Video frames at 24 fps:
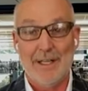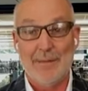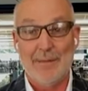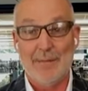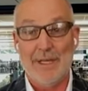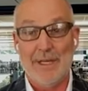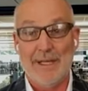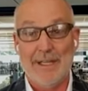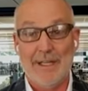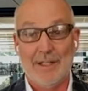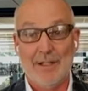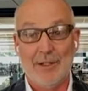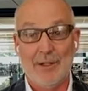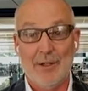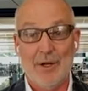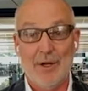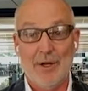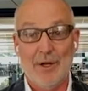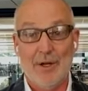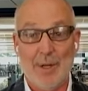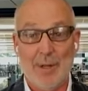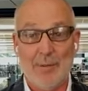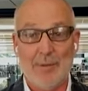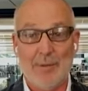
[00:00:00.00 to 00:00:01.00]
And many
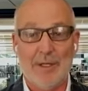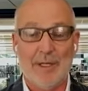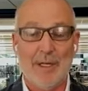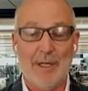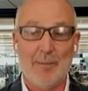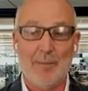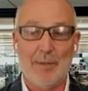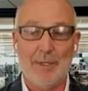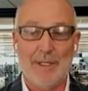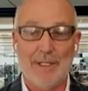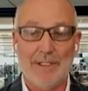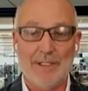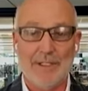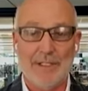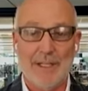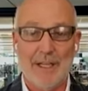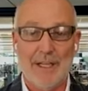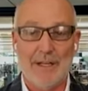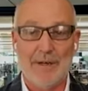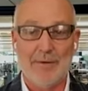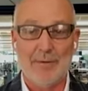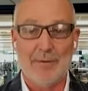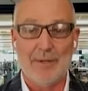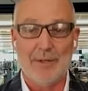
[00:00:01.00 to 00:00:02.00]
large public companies
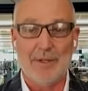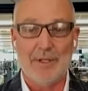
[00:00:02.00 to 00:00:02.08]
saying